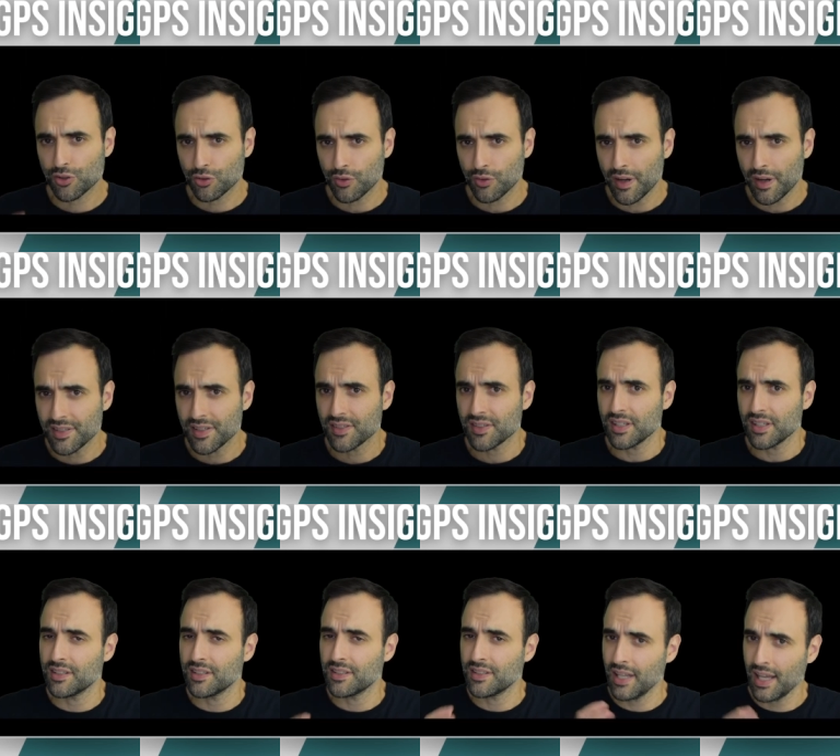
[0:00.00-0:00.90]
crisis
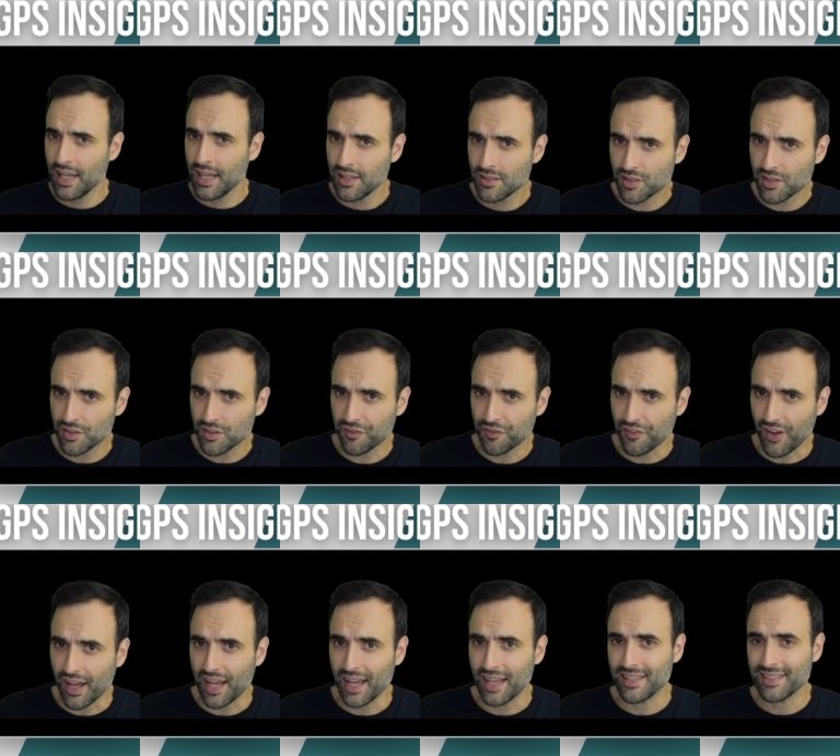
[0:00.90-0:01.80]

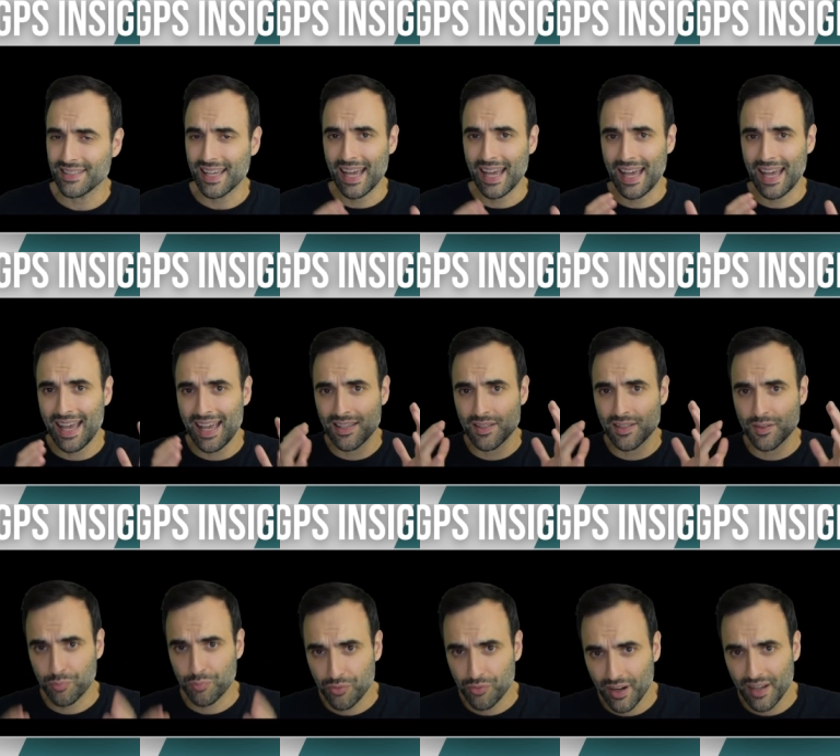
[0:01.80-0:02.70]
intensifies
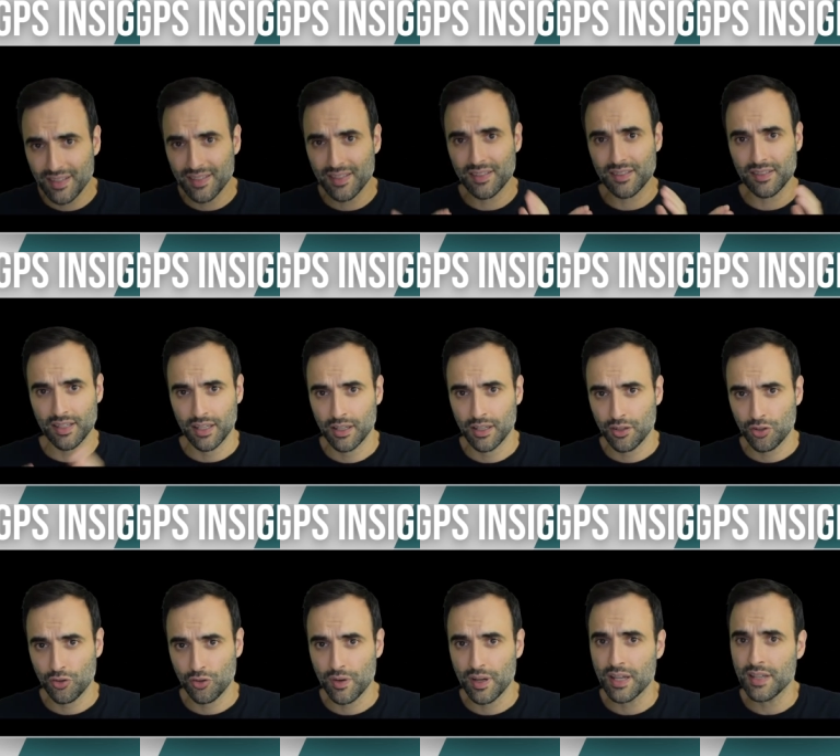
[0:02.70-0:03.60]
as prices
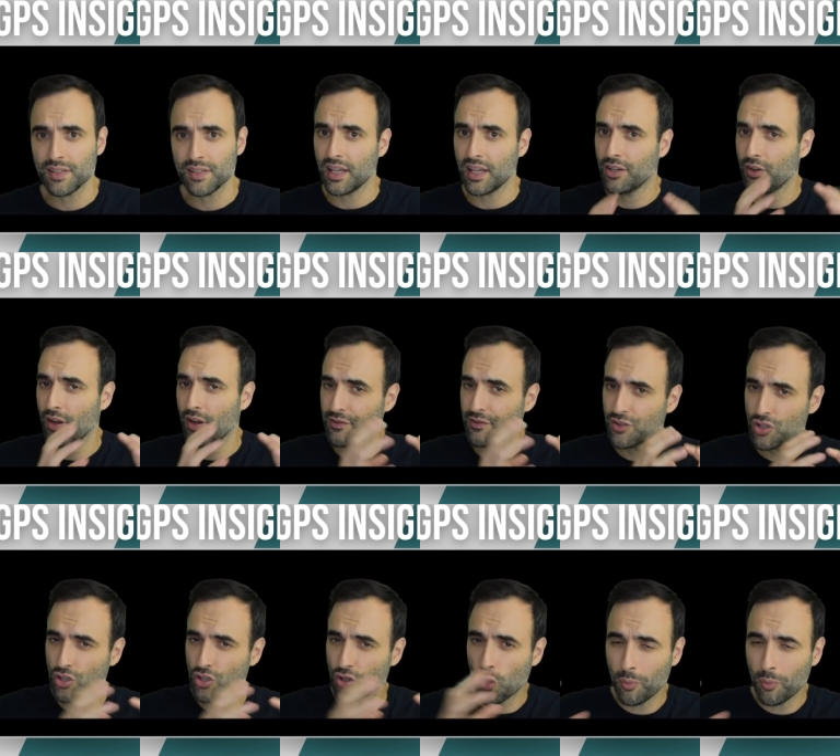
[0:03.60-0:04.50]
increase and you have
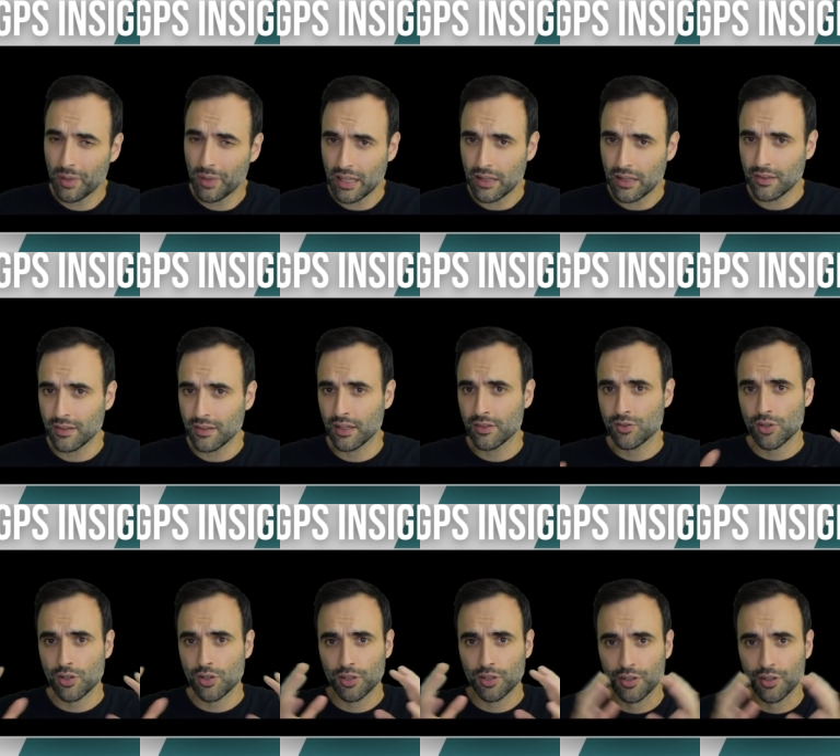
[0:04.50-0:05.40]
so many
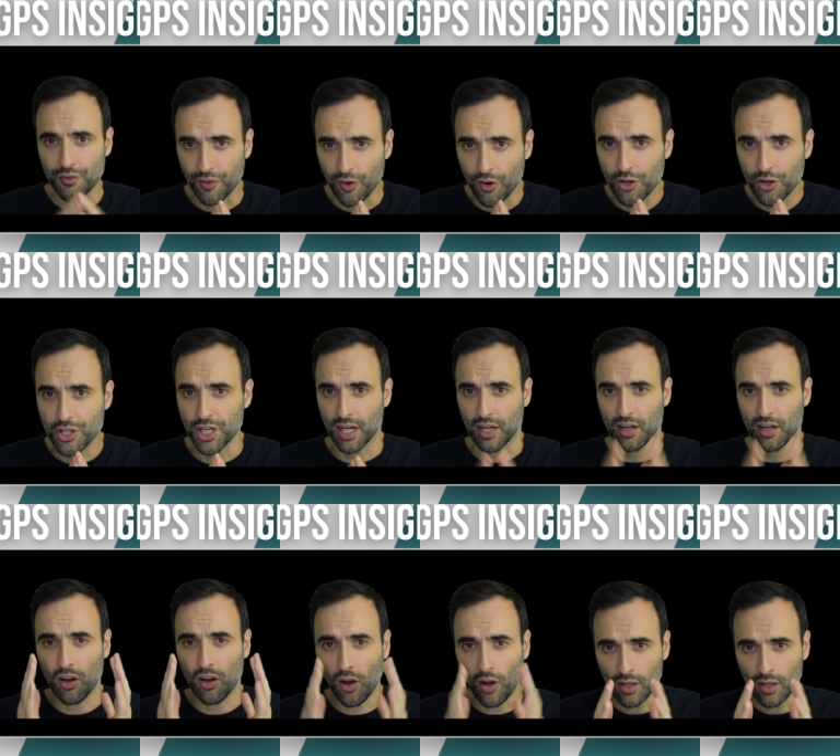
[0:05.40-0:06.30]
things converging
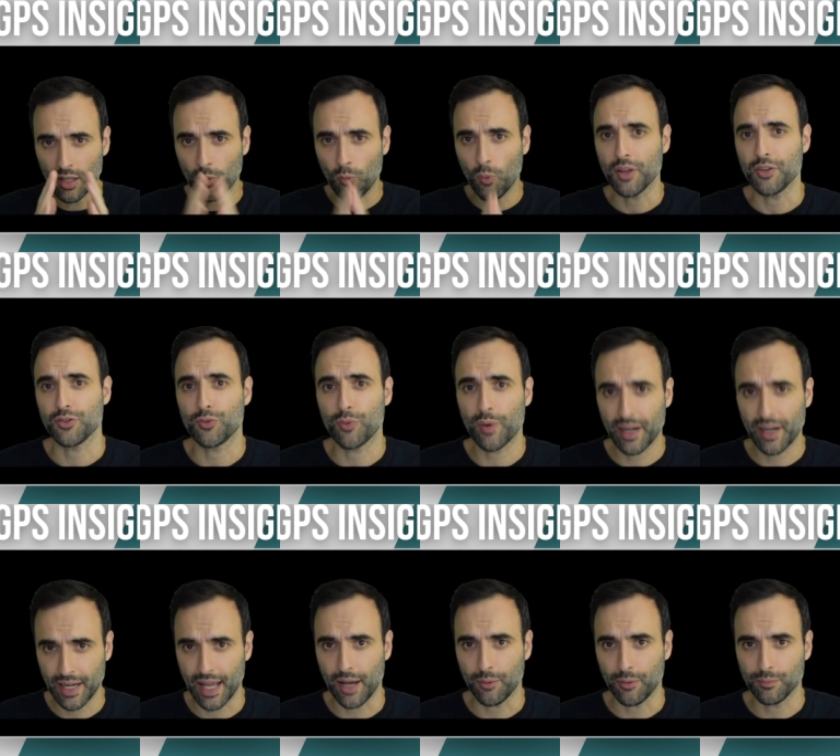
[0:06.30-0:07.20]
all at once
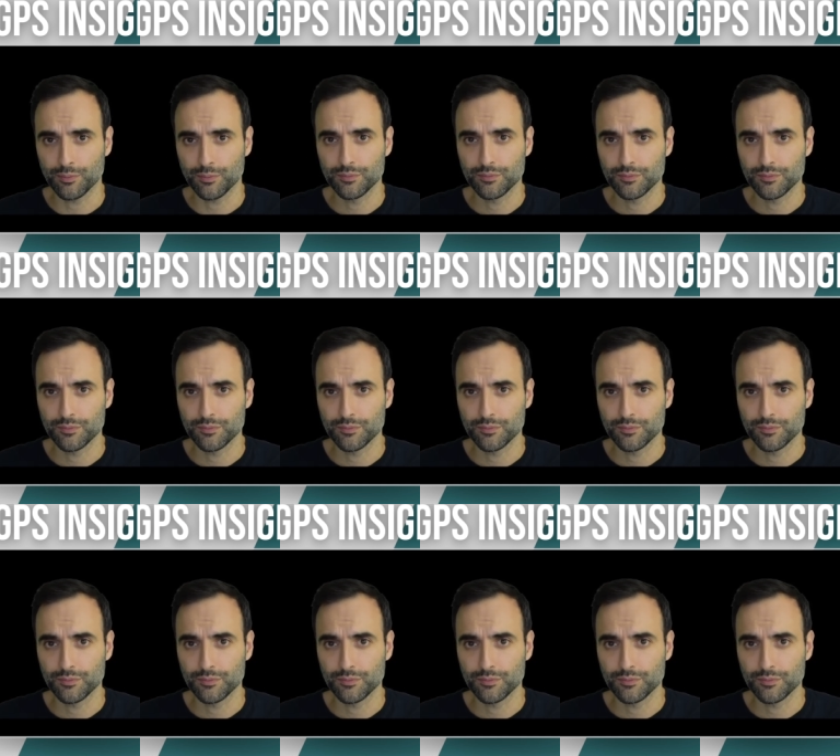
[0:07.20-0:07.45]
right now.